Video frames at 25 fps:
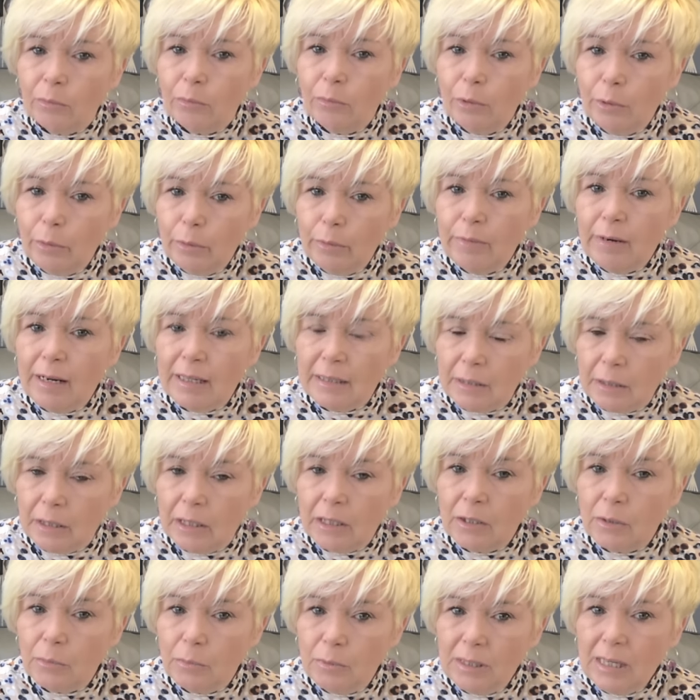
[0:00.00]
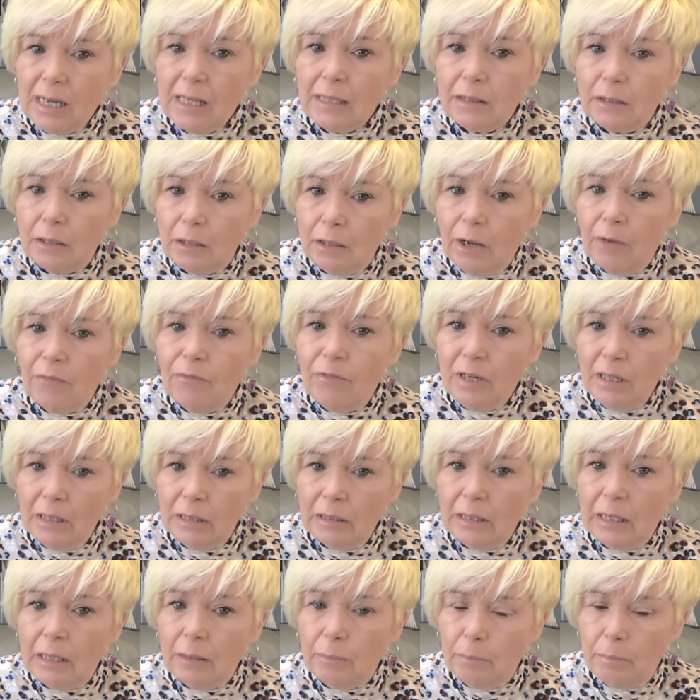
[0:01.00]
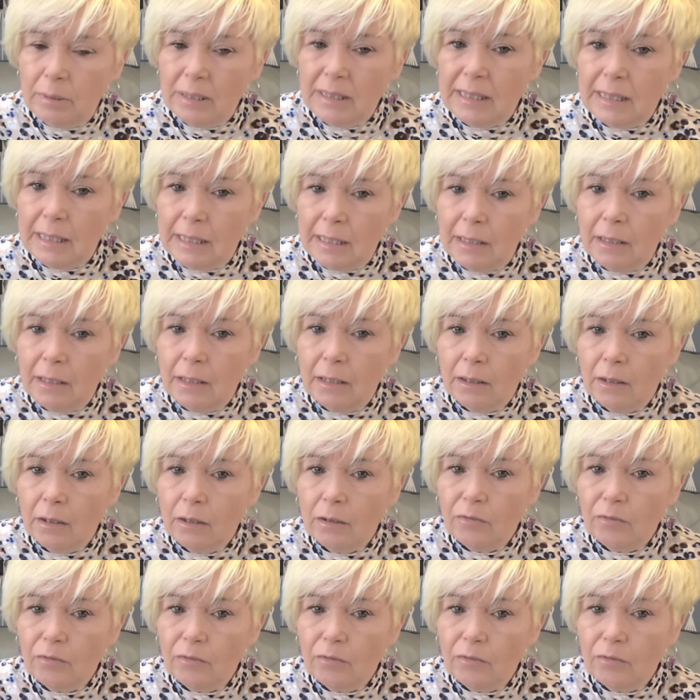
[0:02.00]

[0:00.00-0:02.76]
We were ready because we'd had a really busy